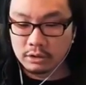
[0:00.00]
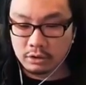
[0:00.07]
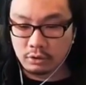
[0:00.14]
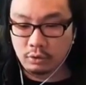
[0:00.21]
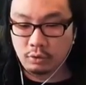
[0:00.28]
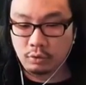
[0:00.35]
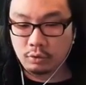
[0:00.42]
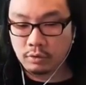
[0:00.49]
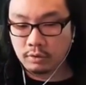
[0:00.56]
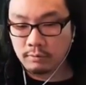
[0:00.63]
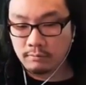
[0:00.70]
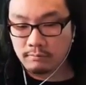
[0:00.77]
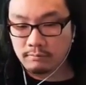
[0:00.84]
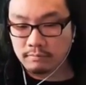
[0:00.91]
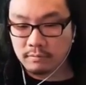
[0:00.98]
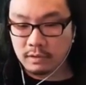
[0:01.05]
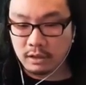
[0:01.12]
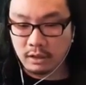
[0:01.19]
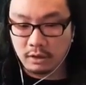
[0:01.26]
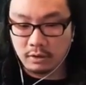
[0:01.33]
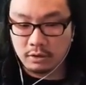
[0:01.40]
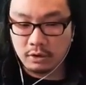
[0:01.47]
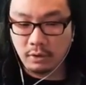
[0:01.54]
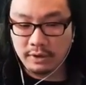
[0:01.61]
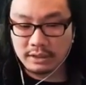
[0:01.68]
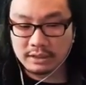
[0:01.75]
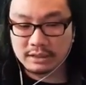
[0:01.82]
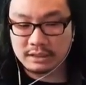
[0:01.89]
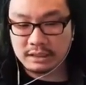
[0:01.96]
to you know
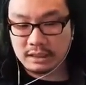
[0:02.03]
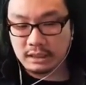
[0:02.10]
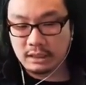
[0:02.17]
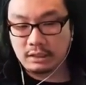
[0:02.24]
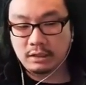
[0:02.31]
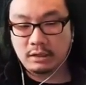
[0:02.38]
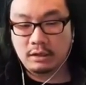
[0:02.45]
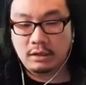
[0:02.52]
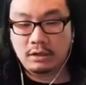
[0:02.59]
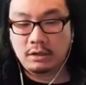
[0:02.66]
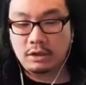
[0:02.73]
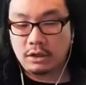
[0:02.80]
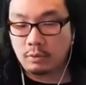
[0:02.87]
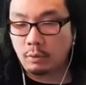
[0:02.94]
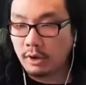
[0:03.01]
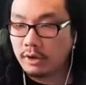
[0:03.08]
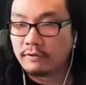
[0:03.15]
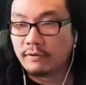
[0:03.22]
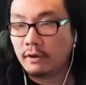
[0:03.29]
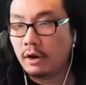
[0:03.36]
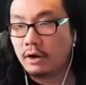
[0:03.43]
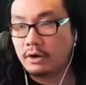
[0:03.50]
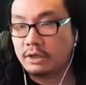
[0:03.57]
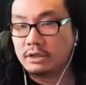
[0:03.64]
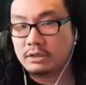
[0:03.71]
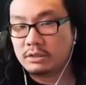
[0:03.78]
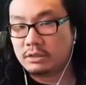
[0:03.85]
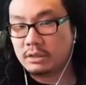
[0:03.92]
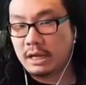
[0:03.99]
going to see the wonderful
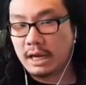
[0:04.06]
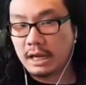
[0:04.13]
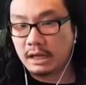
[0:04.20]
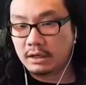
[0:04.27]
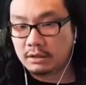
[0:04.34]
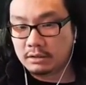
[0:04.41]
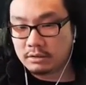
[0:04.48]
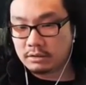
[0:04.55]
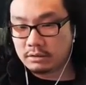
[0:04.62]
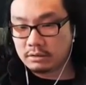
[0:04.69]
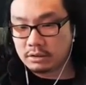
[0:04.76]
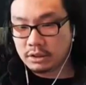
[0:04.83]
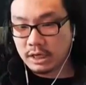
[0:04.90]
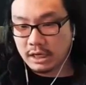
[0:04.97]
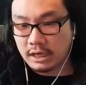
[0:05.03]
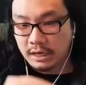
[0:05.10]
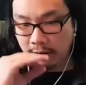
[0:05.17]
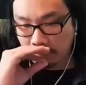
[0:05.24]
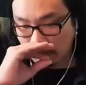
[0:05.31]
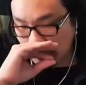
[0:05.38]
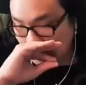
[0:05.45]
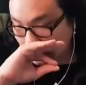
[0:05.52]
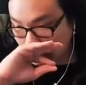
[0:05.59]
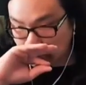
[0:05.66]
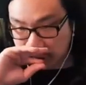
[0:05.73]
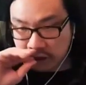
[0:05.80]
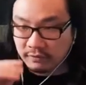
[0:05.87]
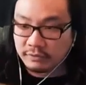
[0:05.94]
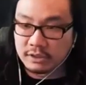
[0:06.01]
artists and checking out like
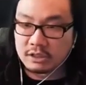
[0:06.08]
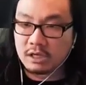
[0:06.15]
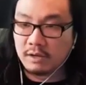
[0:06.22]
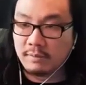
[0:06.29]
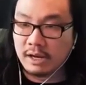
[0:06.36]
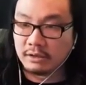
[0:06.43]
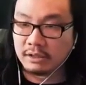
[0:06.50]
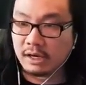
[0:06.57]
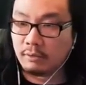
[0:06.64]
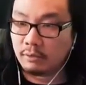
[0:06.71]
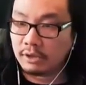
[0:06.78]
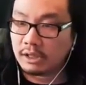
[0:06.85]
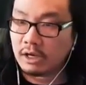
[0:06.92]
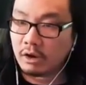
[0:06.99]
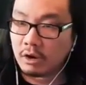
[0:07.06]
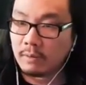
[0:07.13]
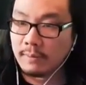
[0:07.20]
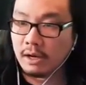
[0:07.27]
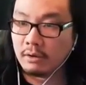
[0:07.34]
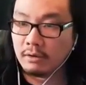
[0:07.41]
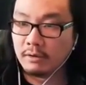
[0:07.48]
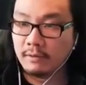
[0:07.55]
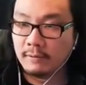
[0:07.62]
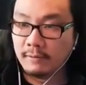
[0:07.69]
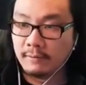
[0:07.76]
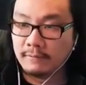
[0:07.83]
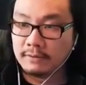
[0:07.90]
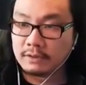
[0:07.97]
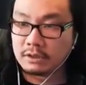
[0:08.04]
stuff that's coming out that I really care about.
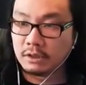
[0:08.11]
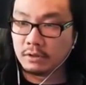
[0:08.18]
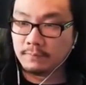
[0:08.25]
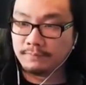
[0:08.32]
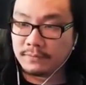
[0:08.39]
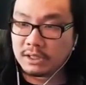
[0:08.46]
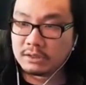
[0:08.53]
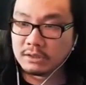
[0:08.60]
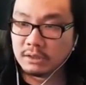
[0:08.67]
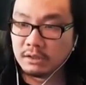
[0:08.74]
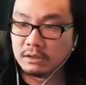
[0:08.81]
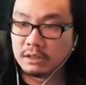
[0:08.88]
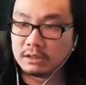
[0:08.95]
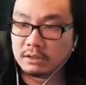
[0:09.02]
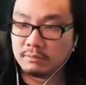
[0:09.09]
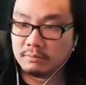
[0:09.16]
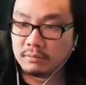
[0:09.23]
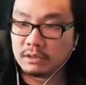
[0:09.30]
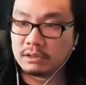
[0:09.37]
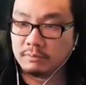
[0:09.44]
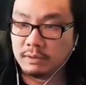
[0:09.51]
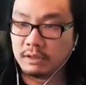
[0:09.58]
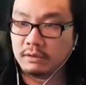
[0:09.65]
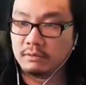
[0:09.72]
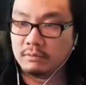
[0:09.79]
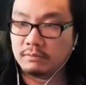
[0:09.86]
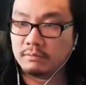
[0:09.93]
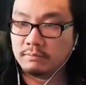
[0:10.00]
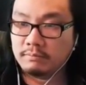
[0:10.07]
So that's a that's a that's a big
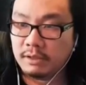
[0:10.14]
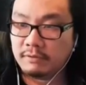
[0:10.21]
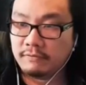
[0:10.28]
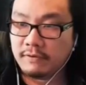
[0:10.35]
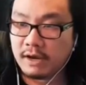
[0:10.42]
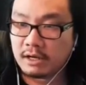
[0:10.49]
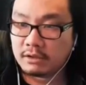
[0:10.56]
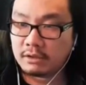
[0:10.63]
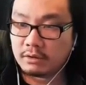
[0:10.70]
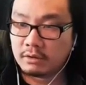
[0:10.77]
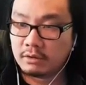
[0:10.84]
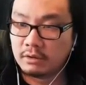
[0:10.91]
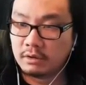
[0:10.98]
big factor.